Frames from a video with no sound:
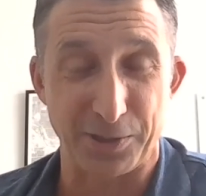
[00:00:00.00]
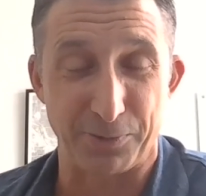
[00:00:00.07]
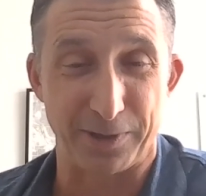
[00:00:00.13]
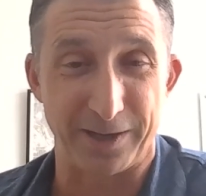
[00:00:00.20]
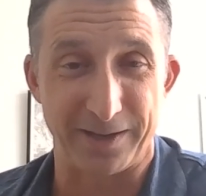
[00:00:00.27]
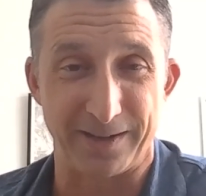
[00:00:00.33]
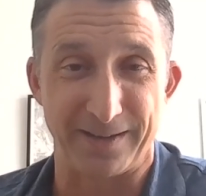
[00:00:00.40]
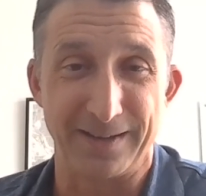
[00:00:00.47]
I
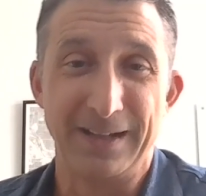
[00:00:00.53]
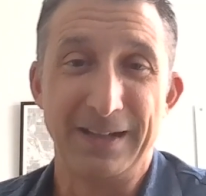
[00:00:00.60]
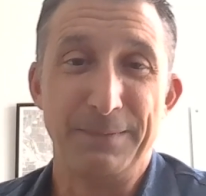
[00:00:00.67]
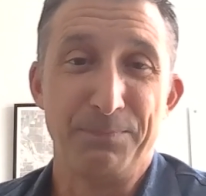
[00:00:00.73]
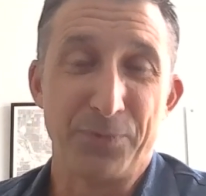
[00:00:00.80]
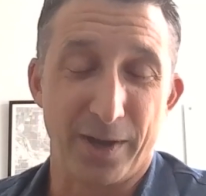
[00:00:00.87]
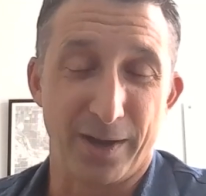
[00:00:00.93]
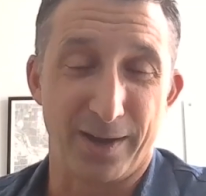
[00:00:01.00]
wanted to
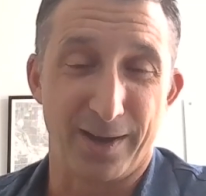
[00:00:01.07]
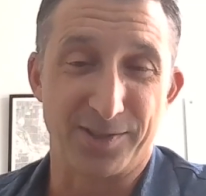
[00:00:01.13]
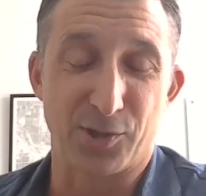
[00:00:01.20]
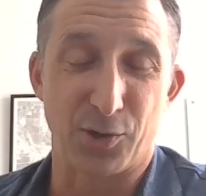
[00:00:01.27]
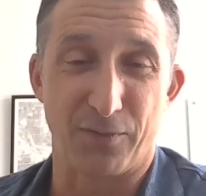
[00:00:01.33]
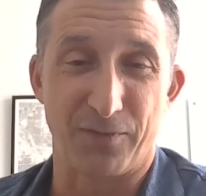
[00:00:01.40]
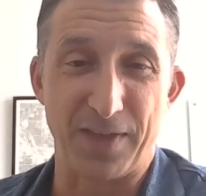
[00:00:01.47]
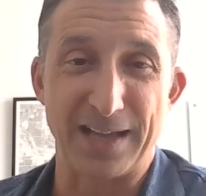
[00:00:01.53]

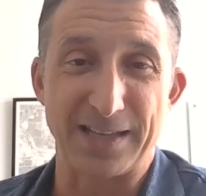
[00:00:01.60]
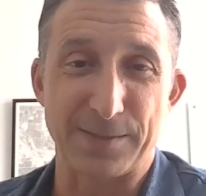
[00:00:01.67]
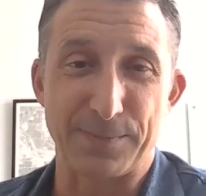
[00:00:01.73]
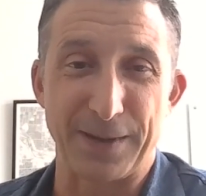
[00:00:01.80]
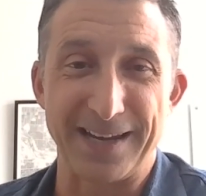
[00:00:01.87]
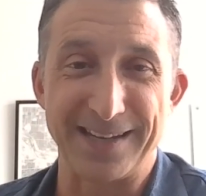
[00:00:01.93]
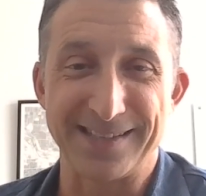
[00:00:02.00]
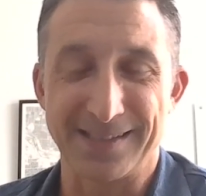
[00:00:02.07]
serve that
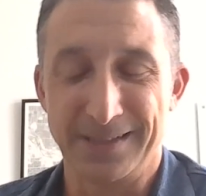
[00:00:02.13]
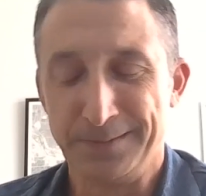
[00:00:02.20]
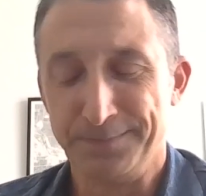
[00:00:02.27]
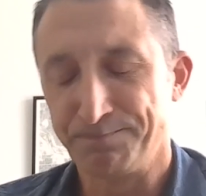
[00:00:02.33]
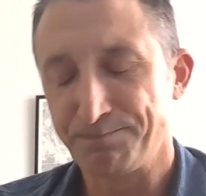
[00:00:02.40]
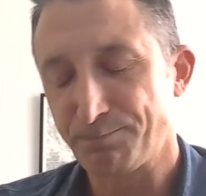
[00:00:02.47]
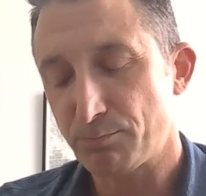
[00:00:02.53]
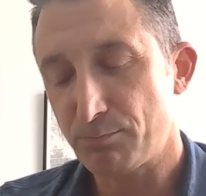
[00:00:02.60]
space.
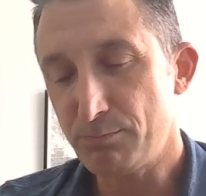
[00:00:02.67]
